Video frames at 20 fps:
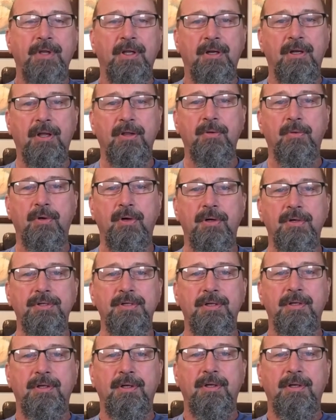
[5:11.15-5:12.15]
In other
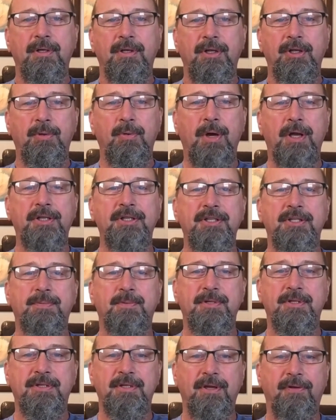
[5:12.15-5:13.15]
words, you want to
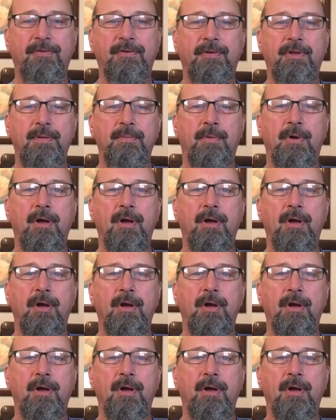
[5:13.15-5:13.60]
specifically